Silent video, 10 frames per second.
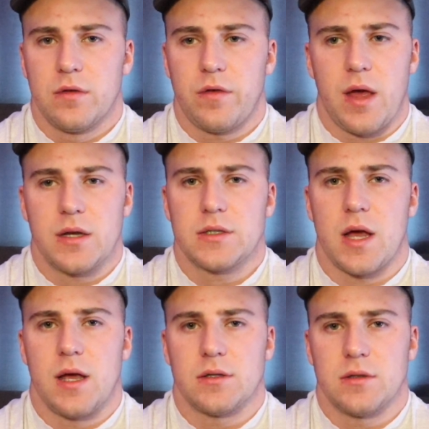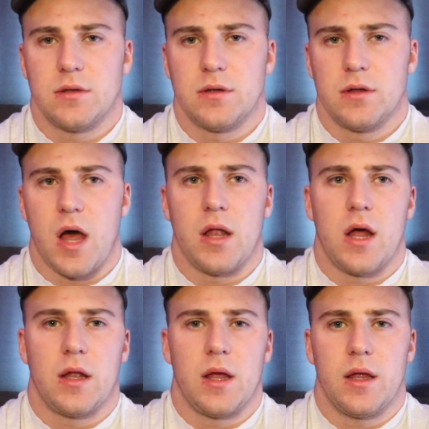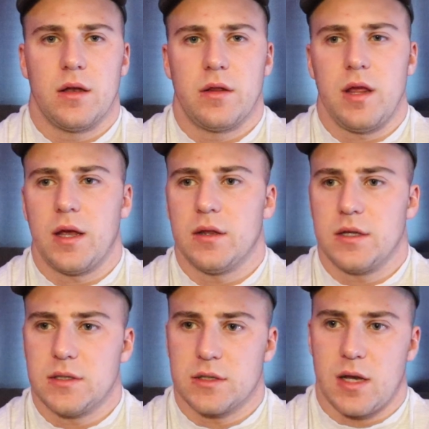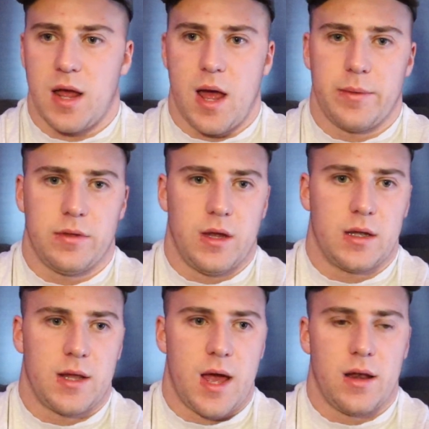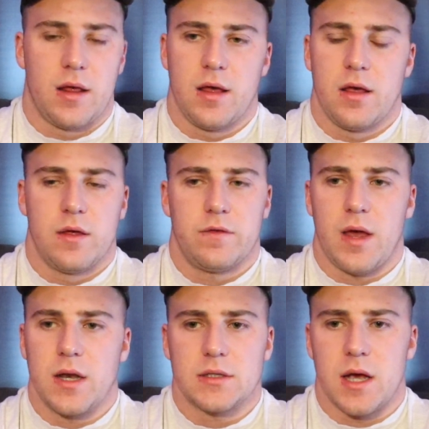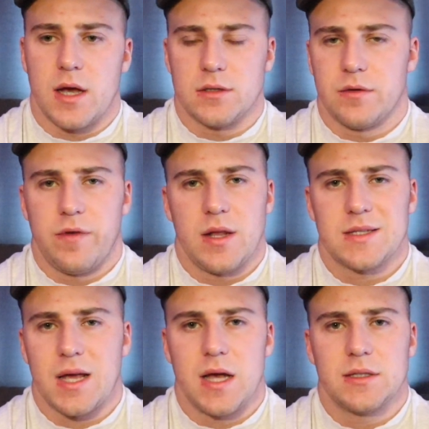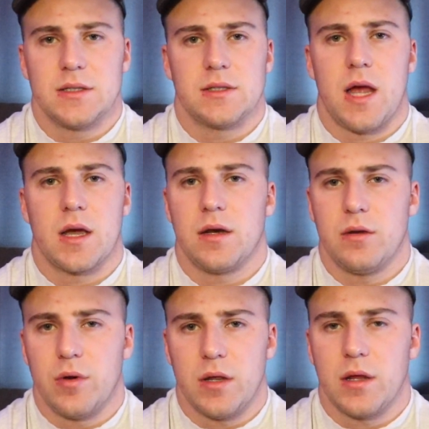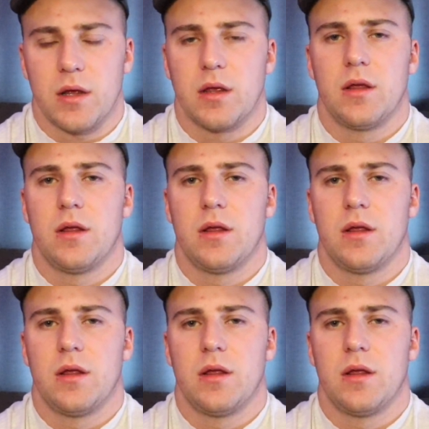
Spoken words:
Fantasizing. La-la land. Thinking this is going to happen. Thinking that. Fantasizing. Fantasizing is not going to do anything.